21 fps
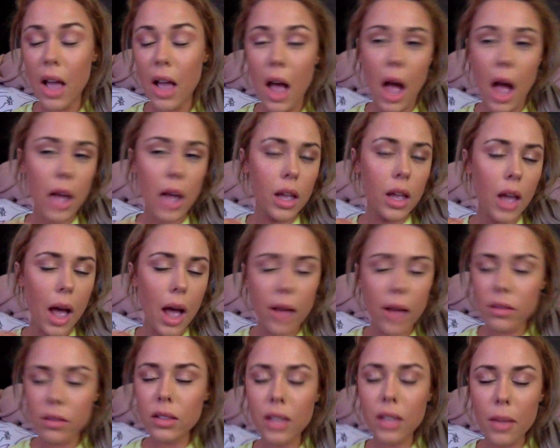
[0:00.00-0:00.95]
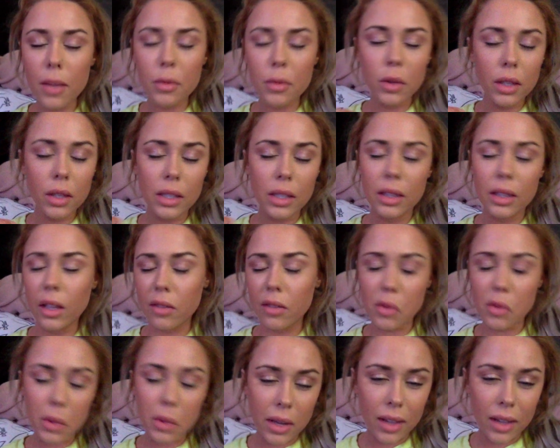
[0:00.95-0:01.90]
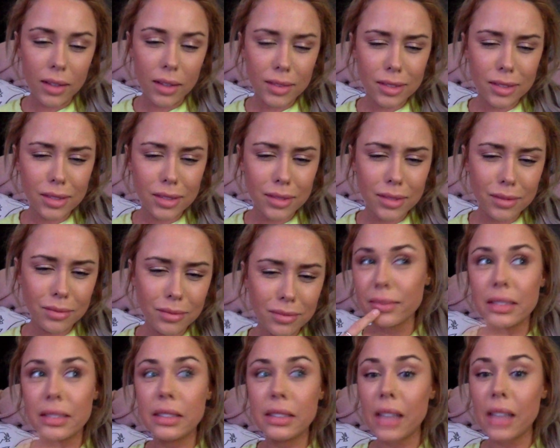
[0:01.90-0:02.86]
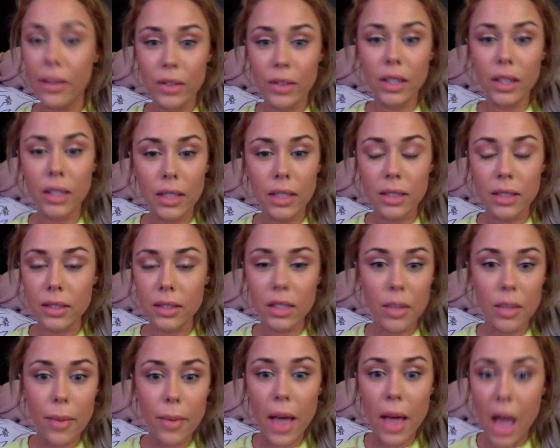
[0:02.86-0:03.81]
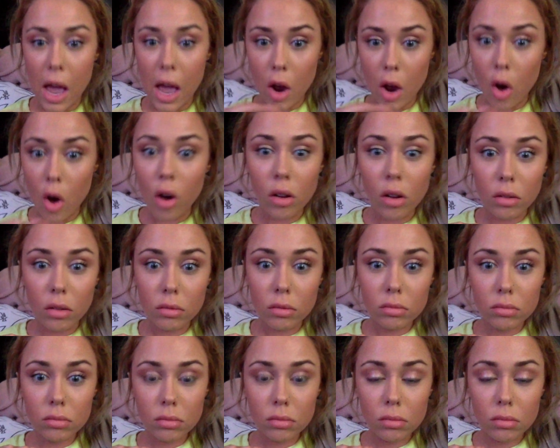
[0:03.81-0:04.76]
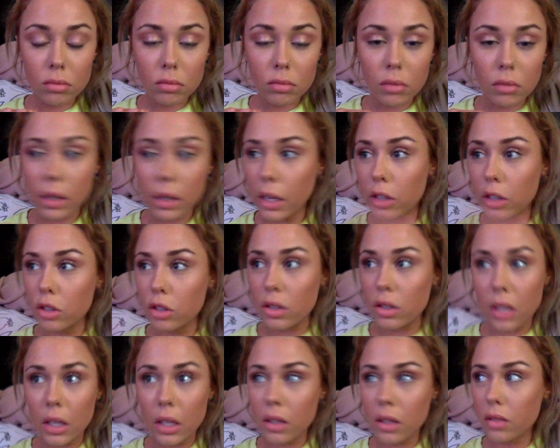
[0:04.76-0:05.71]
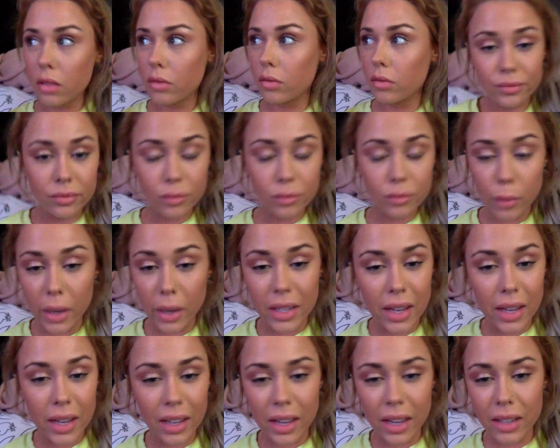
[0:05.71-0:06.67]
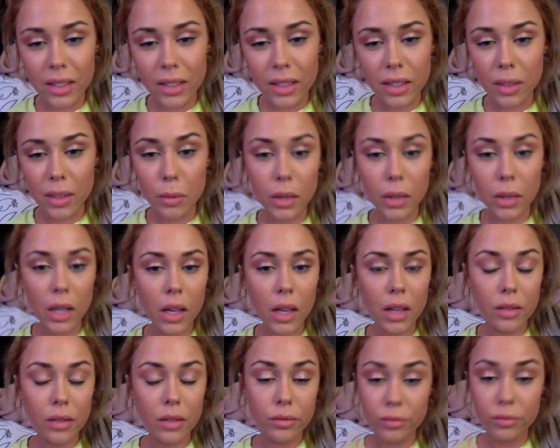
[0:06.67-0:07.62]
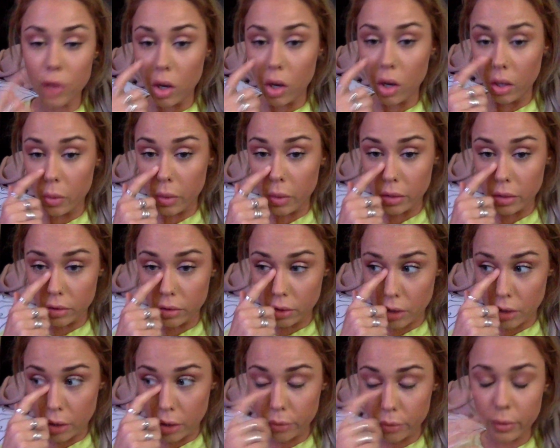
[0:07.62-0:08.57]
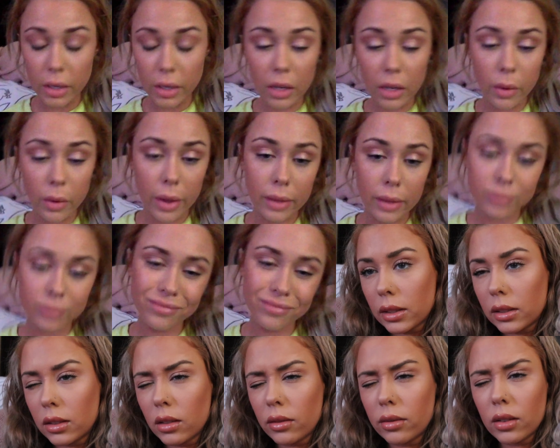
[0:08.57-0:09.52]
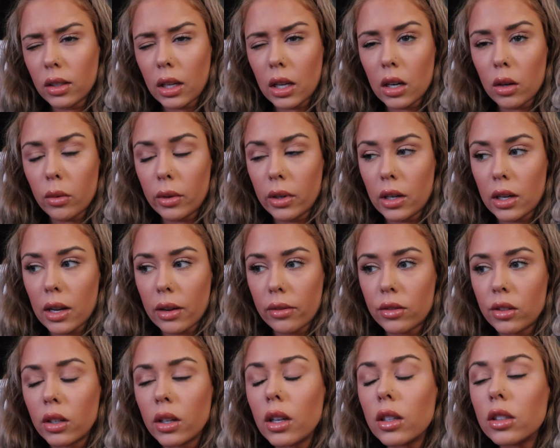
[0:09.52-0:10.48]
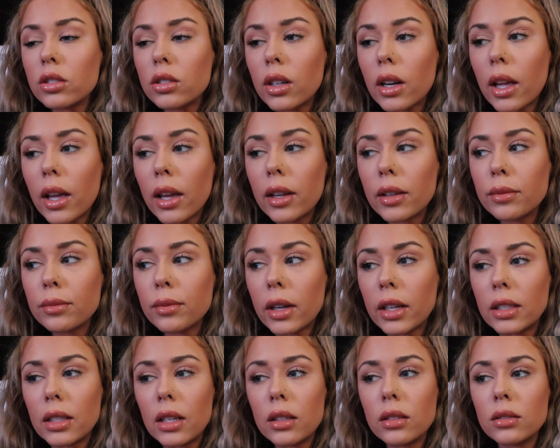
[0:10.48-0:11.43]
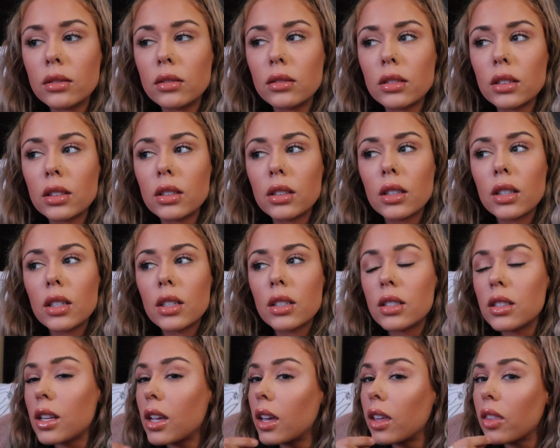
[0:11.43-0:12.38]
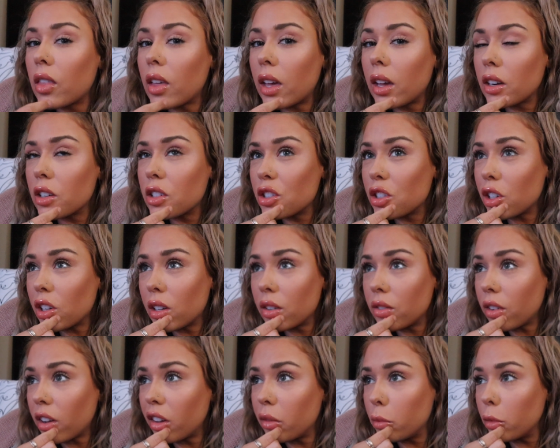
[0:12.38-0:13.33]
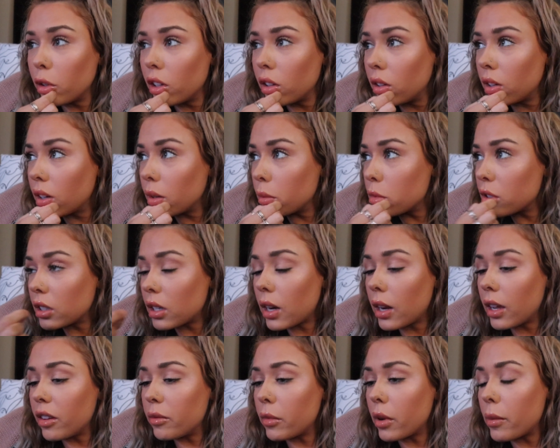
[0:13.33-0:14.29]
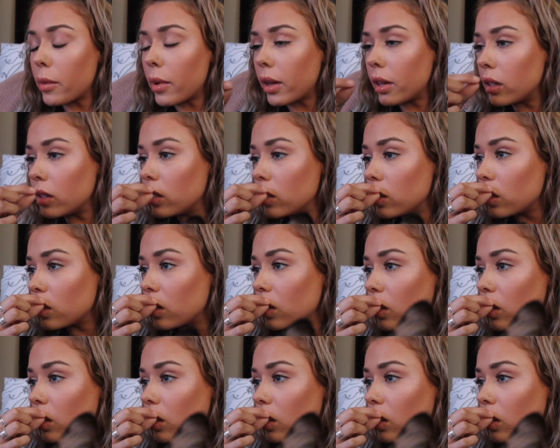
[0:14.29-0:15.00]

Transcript: I haven't slept really in like 4 days. Definitely didn't sleep at all. Like I just like, my day ended and began all at once, you know? Anyway, still feel kind of weird after yesterday. I didn't take the extra 5 milligrams today of my meds.